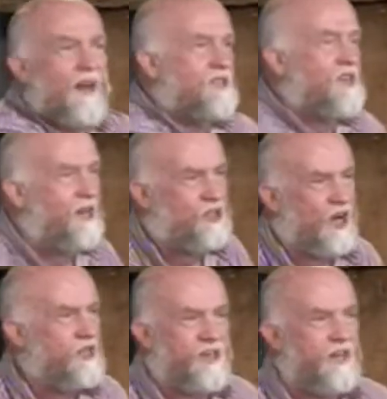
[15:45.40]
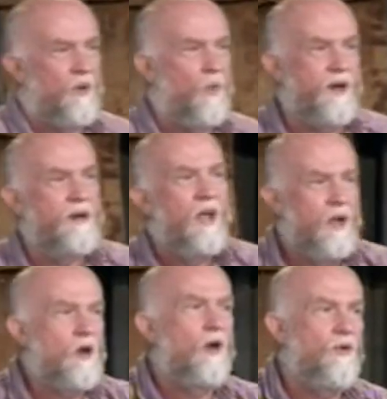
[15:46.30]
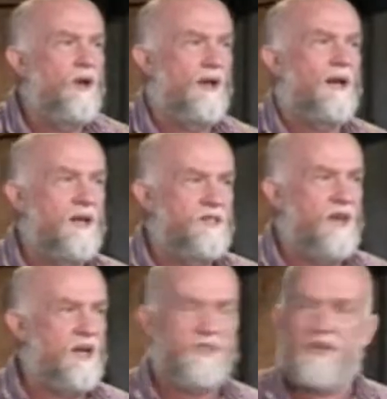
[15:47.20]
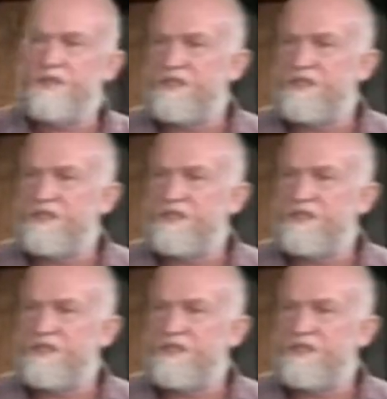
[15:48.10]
is like chasing the wind. Go and read Ecclesiastes. It's